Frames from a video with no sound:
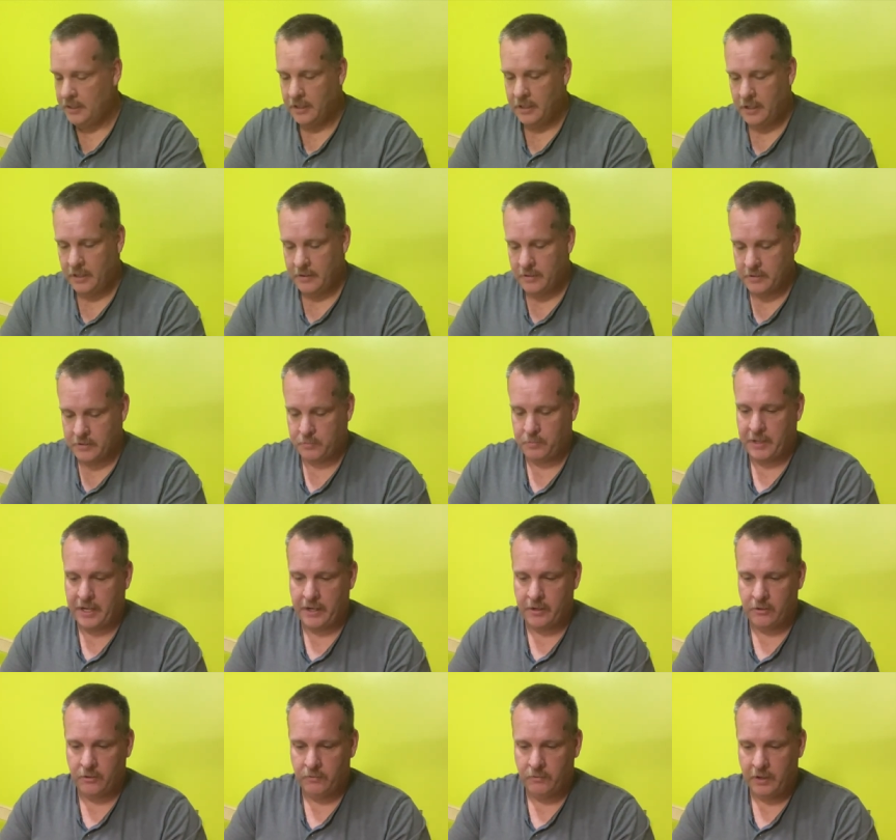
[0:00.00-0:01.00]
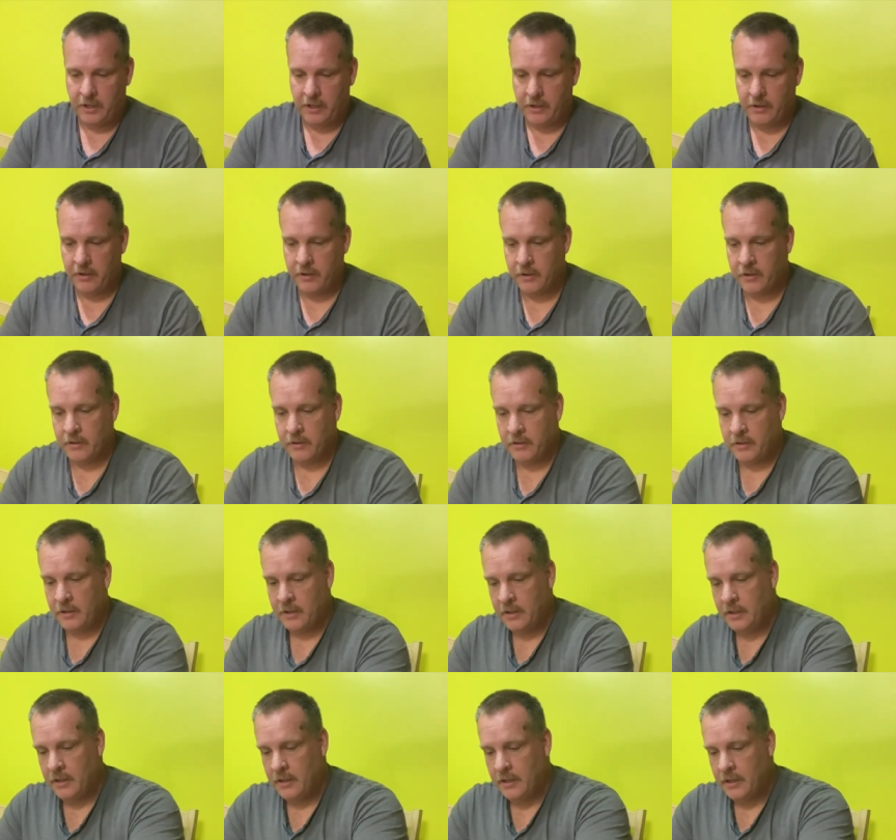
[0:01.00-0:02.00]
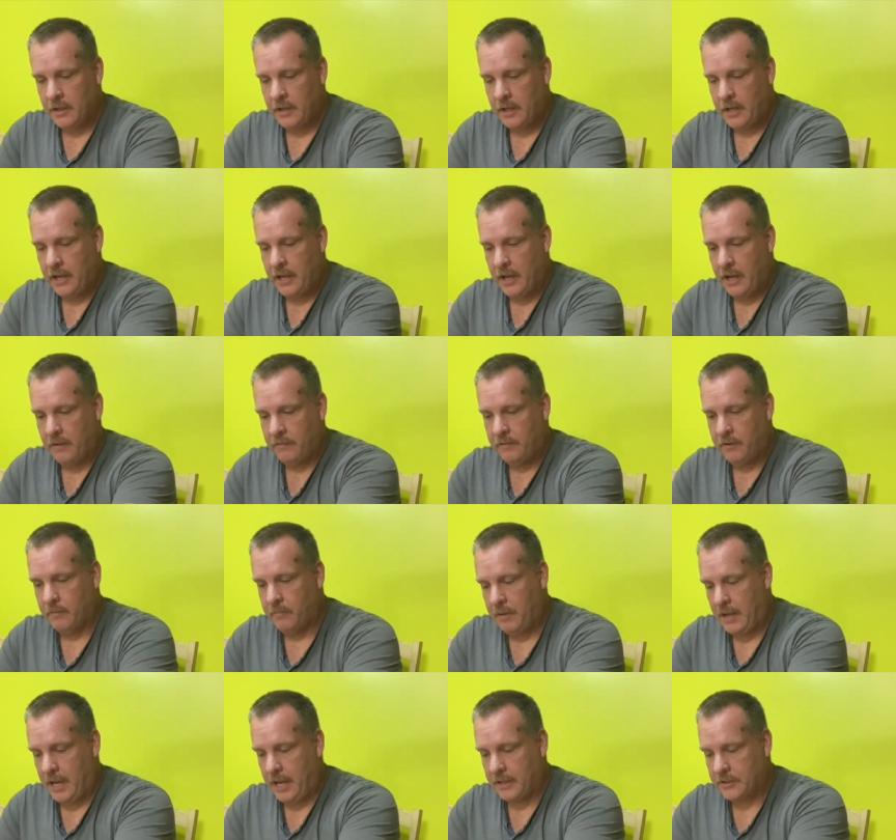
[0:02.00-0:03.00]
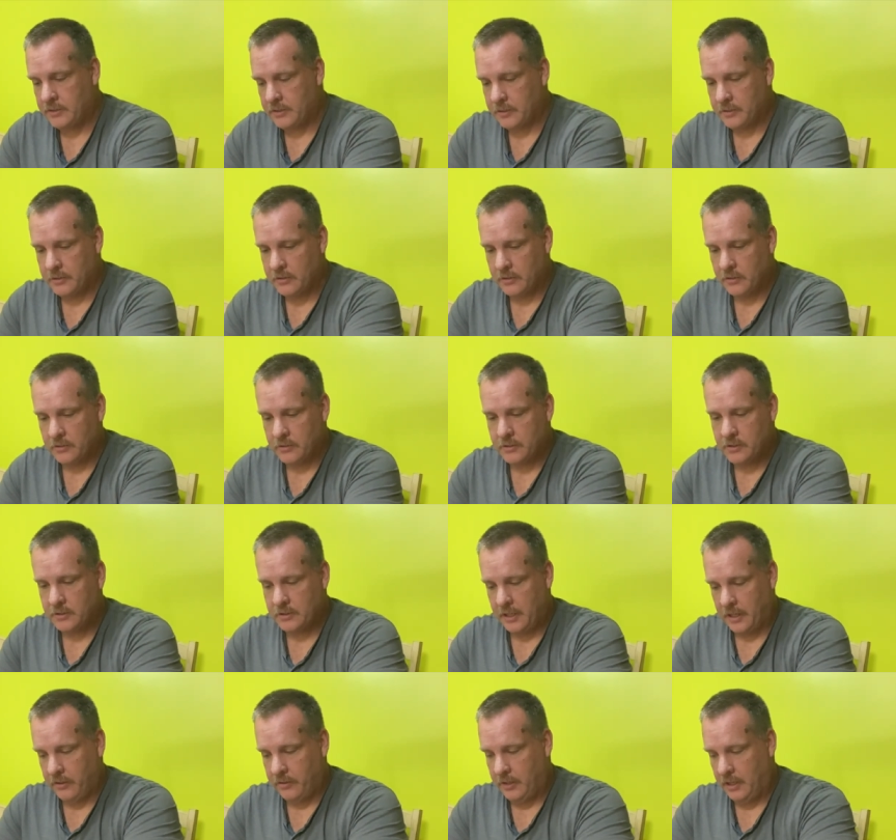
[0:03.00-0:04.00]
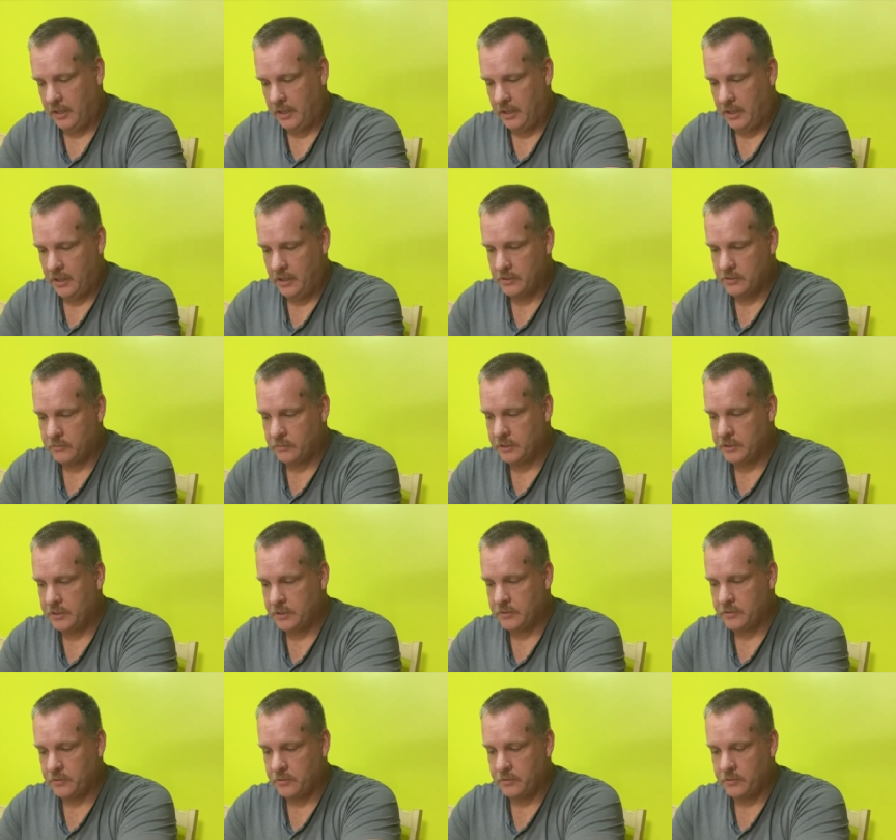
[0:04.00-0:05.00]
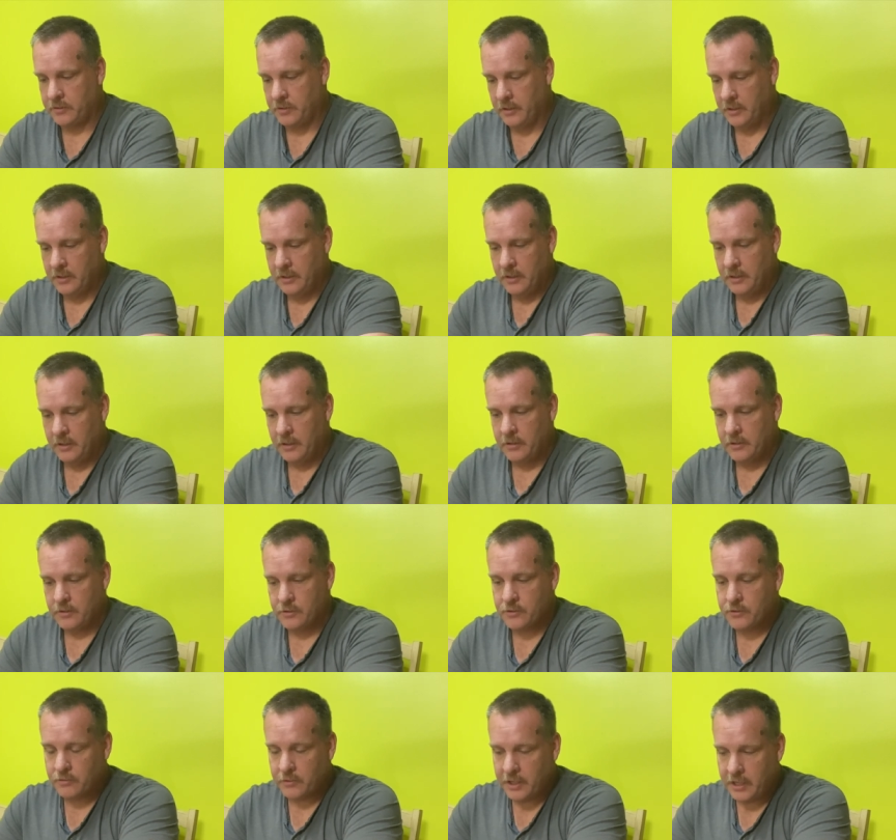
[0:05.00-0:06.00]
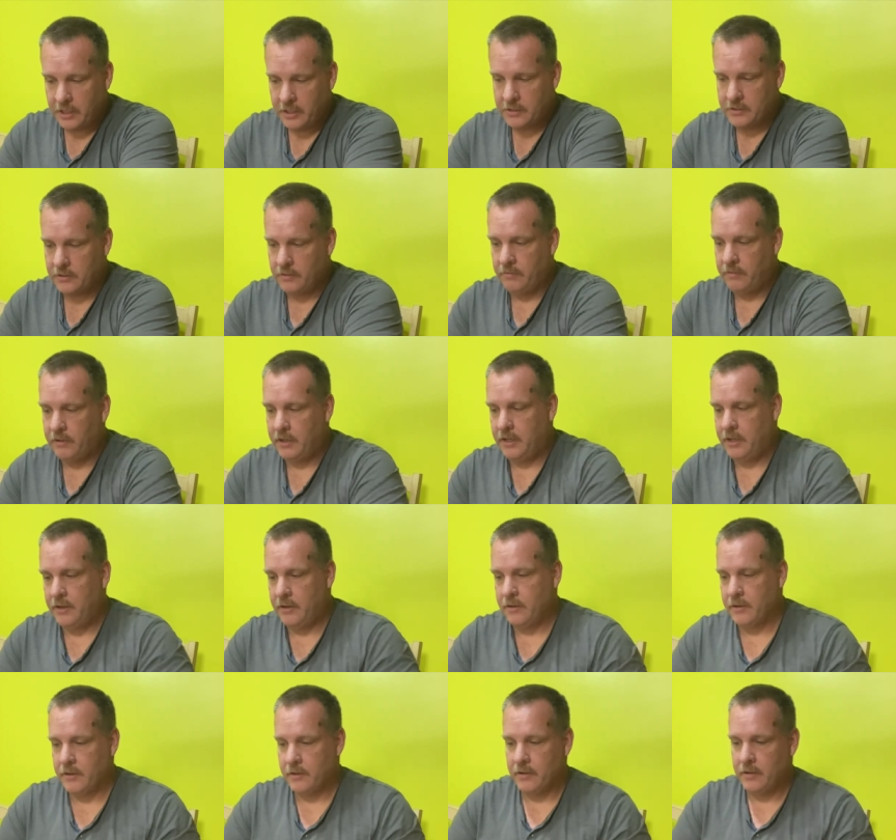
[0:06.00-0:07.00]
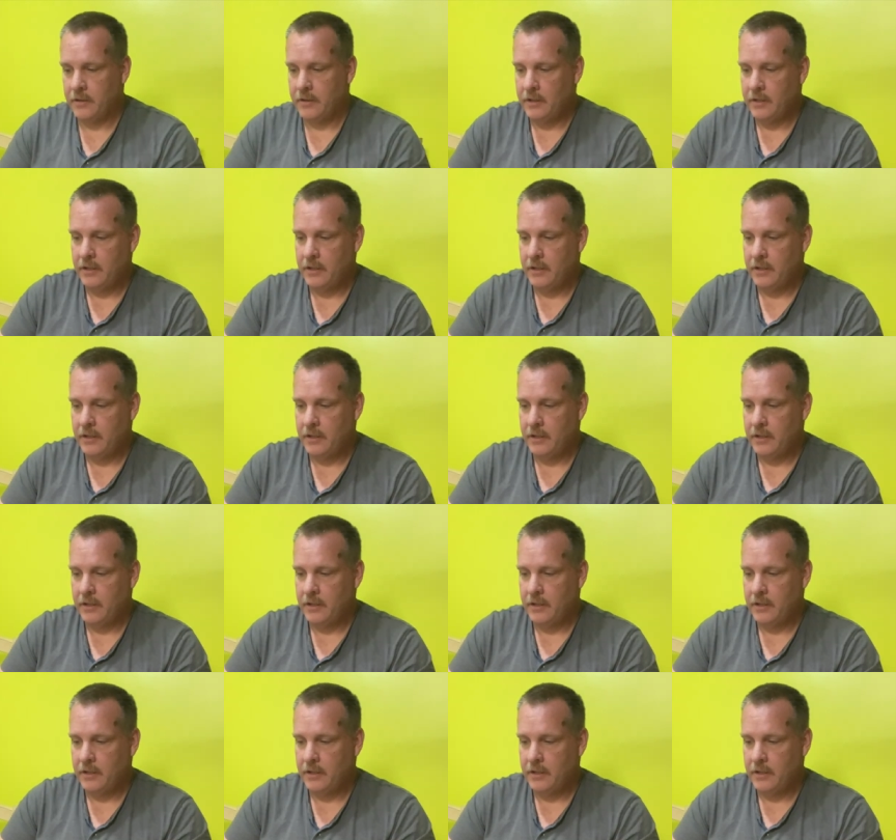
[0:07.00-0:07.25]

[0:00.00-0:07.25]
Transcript: in this pile over here. I have capacitors, LEDs, resistor trees over here,